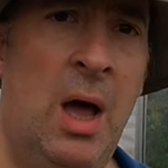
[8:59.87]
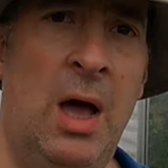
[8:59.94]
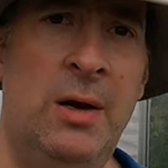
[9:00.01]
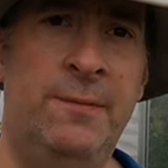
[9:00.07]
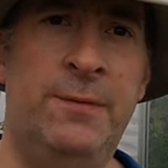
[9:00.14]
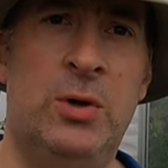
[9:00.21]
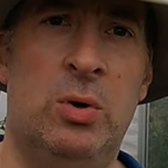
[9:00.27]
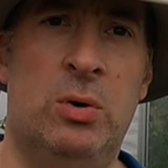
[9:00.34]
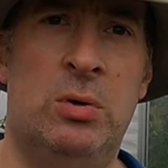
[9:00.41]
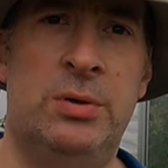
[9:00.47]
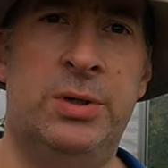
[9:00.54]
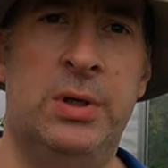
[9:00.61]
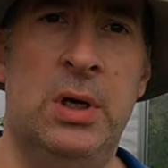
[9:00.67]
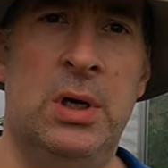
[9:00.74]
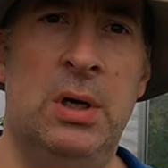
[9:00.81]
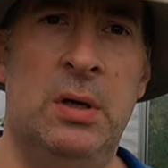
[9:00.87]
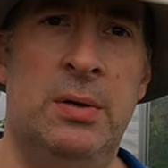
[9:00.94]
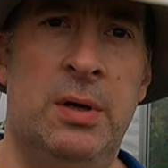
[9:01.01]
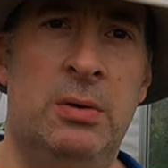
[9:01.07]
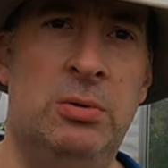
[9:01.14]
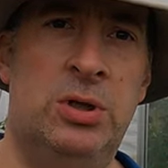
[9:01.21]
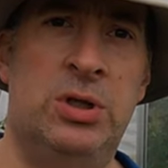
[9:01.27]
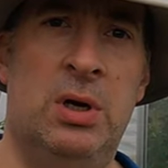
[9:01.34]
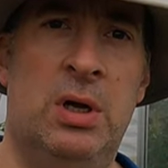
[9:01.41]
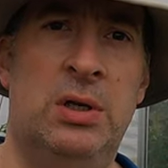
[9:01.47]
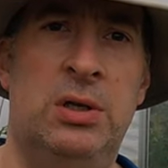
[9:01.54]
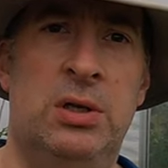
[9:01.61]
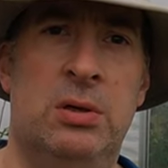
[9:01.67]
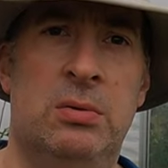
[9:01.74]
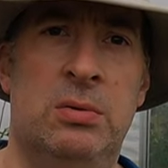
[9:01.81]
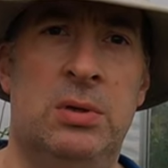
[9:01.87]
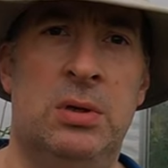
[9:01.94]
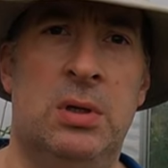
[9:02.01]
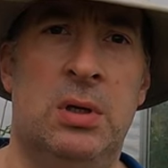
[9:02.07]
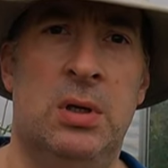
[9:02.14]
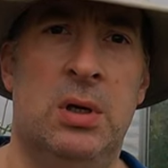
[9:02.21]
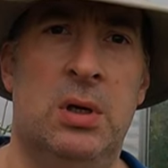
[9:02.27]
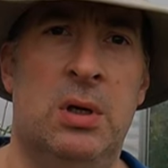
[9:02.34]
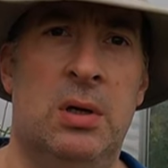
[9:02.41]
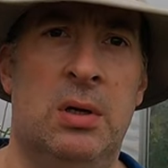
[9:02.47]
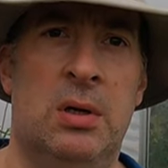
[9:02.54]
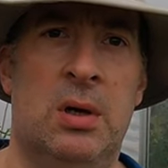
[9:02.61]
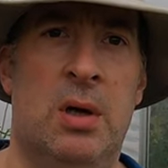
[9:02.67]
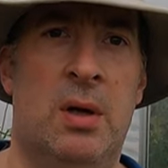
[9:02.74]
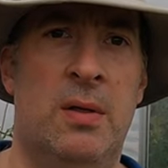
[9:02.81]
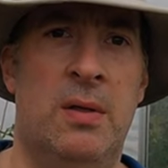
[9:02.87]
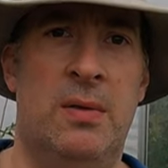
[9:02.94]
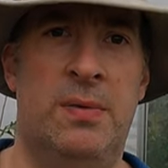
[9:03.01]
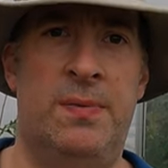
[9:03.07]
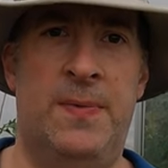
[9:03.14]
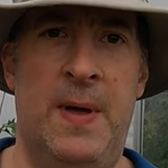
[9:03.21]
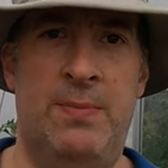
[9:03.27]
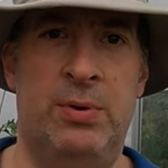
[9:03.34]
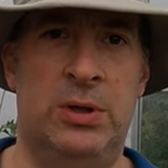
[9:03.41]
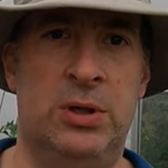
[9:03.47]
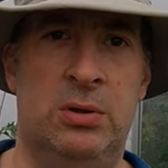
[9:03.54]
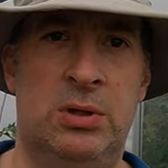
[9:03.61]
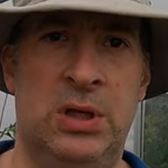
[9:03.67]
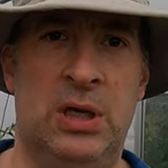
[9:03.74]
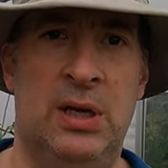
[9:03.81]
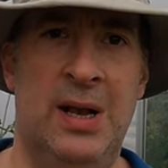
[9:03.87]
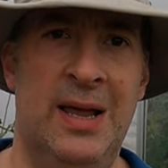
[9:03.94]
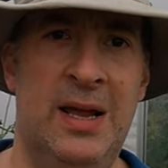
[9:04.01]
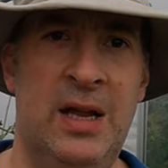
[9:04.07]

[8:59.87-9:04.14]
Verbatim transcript: And of course, those side shoots, they're producing